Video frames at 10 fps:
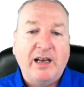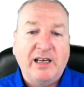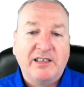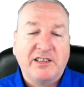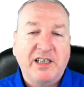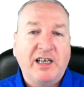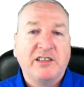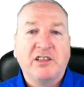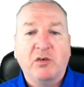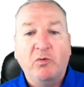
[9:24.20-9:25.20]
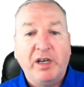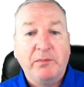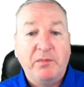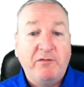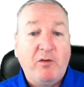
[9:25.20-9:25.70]
less deaths the week
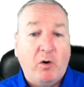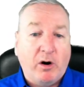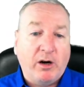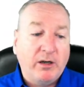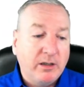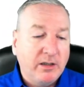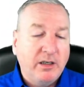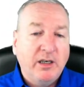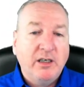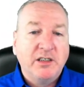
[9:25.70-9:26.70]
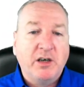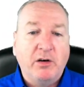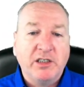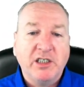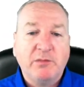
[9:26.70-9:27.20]
before. So
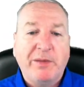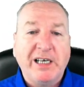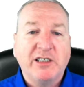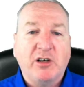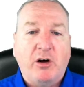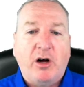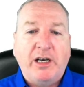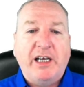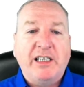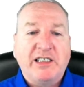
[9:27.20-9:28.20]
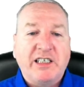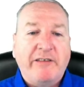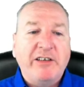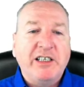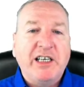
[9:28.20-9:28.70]
it's just based on a
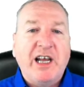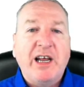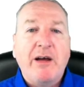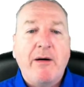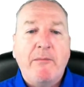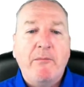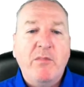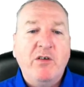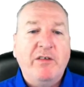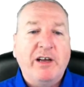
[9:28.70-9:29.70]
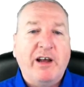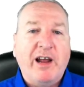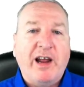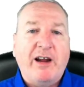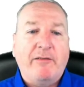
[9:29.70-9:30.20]
7-day moving
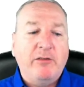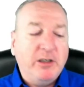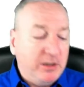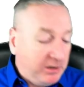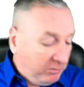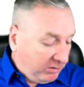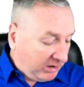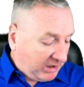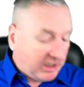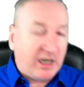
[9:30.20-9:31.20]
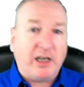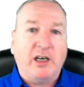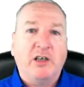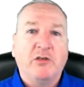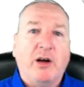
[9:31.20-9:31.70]
average. One
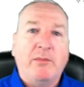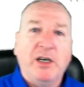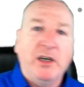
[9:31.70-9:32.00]
second, I dropped my